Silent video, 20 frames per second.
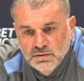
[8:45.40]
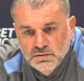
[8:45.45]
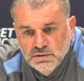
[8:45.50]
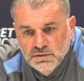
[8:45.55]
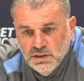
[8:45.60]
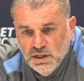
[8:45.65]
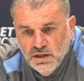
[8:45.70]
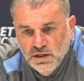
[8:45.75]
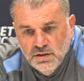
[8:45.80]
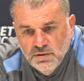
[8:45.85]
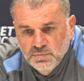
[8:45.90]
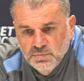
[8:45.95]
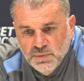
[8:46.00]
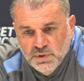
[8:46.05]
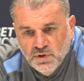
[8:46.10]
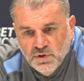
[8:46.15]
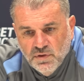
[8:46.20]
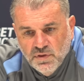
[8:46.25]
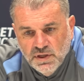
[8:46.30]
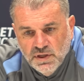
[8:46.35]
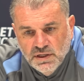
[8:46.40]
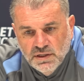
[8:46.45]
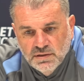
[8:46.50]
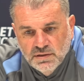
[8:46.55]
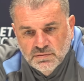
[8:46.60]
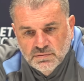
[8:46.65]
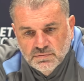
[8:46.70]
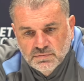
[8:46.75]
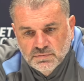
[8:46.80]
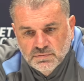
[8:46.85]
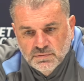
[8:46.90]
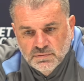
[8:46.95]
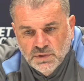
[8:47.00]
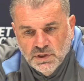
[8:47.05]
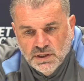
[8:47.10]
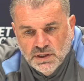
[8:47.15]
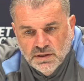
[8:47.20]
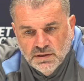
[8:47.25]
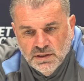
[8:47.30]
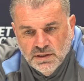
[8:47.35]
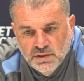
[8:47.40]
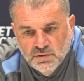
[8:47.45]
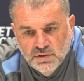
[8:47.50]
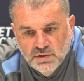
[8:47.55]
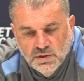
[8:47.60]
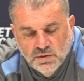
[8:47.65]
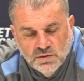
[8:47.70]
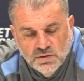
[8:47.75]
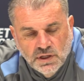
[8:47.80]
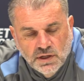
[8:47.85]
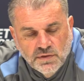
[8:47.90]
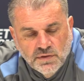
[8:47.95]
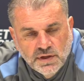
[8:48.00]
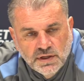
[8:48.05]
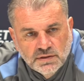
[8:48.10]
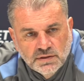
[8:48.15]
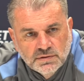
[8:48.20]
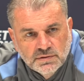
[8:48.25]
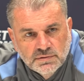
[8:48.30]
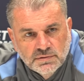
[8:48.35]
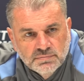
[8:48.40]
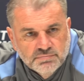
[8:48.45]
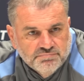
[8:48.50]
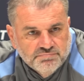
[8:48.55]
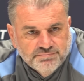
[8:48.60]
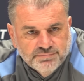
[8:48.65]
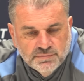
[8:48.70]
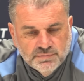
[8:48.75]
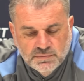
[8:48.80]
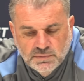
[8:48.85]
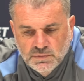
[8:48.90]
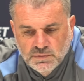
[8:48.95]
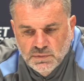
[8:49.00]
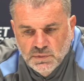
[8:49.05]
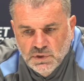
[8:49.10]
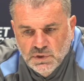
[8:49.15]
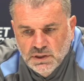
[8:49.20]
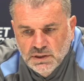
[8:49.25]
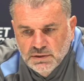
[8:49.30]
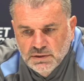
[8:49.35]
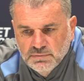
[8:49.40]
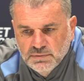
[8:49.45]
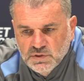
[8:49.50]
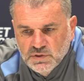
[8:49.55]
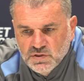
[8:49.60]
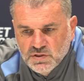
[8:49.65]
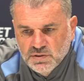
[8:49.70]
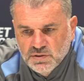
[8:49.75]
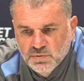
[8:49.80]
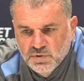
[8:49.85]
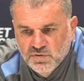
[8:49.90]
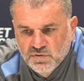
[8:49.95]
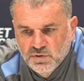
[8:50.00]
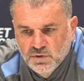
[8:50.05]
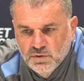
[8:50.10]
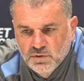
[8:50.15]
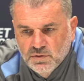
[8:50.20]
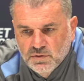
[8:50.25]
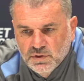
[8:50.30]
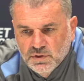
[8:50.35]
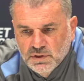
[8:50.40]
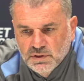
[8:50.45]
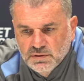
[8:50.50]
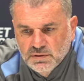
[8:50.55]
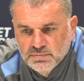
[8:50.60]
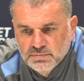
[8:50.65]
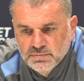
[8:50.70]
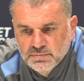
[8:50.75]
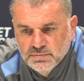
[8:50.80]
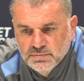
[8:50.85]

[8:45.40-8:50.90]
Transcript: No, but I think, you know, he'll know that. As I said before,